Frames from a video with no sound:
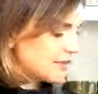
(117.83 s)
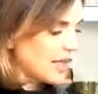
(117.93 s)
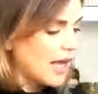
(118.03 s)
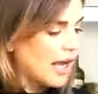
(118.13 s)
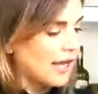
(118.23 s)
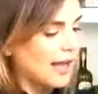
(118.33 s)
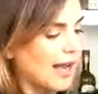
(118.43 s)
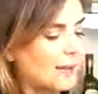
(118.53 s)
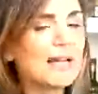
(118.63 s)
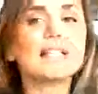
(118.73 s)

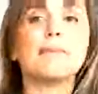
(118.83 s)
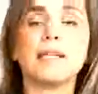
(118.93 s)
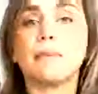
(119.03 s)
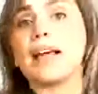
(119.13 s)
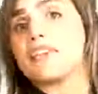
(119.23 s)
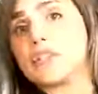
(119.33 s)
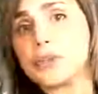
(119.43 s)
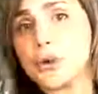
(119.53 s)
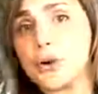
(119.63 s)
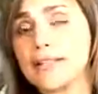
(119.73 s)
I wanted to minimize the
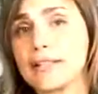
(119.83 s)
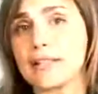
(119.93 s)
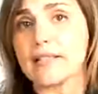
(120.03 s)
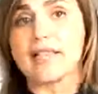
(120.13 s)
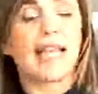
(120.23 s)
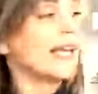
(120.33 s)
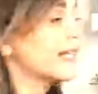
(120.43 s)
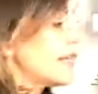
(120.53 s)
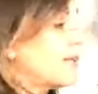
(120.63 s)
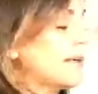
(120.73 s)
noises,
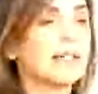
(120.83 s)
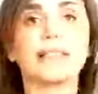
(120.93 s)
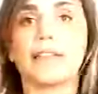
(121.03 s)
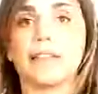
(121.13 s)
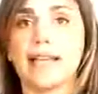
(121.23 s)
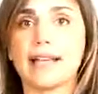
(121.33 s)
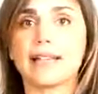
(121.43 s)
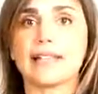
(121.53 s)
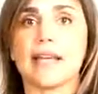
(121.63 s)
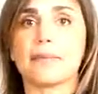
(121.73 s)
and apparently the
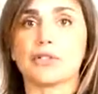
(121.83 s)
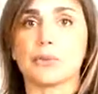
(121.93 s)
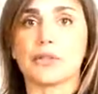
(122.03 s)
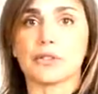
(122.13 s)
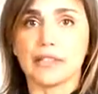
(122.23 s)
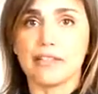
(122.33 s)
landscapers with their leaf